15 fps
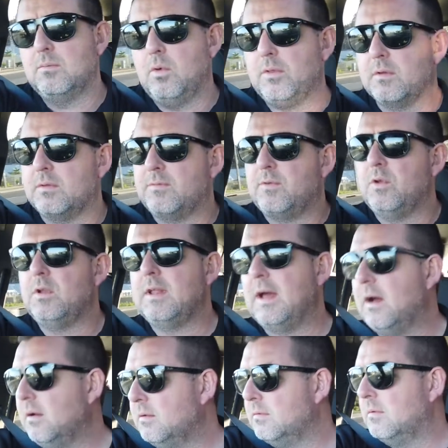more than a few
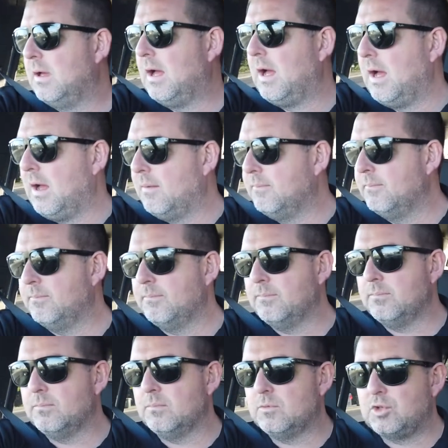now, um,
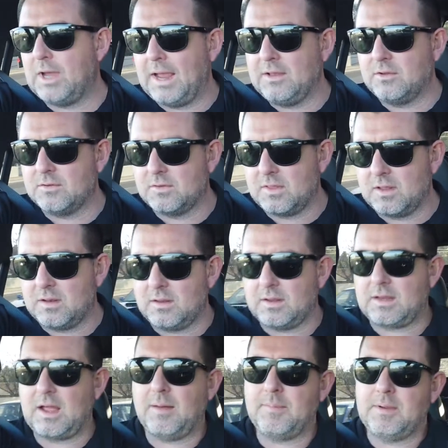changes that
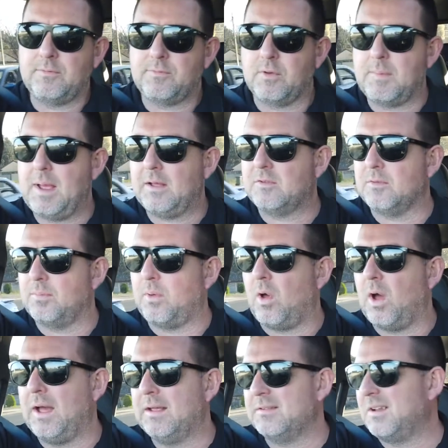are coming from our
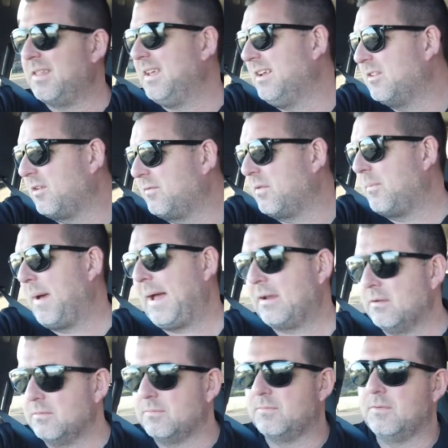suppliers, and I think it's off the
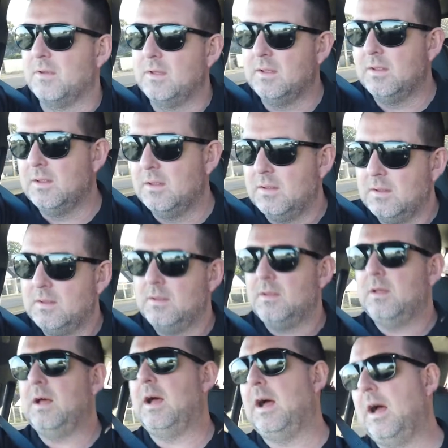back of
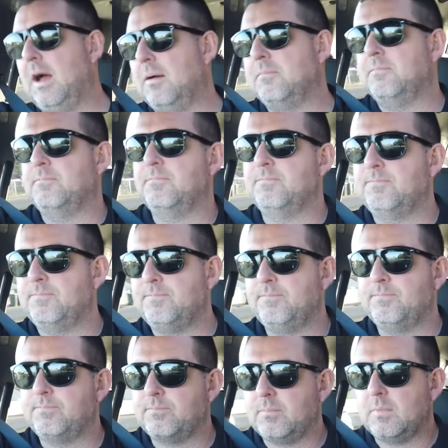
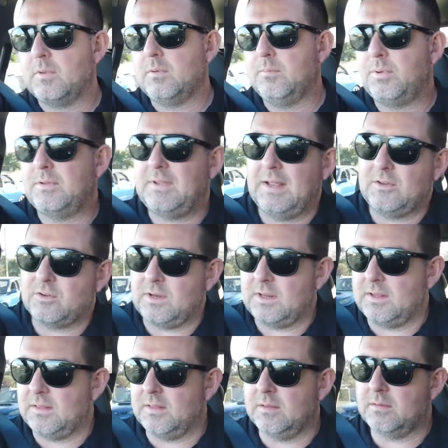um,
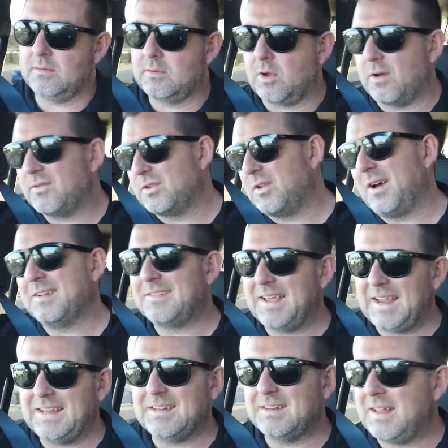potentially COVID
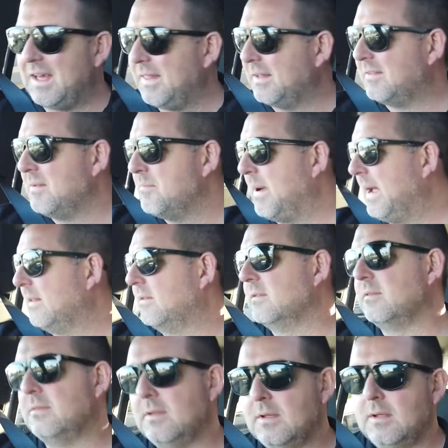nineteen and how that's
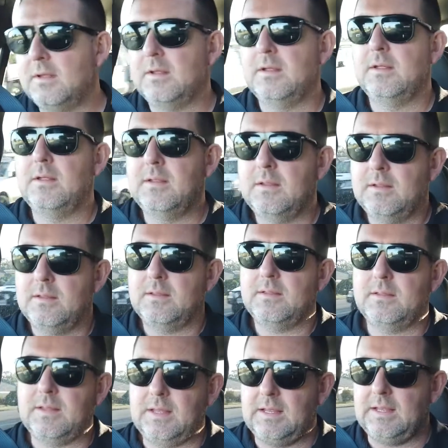impacted
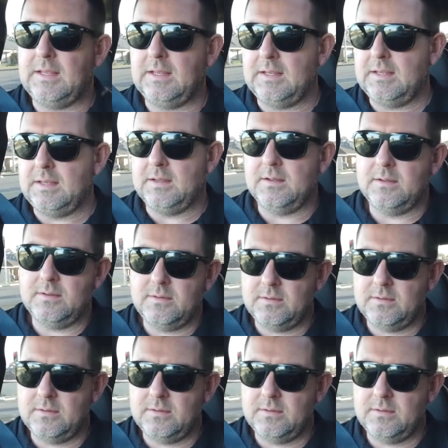the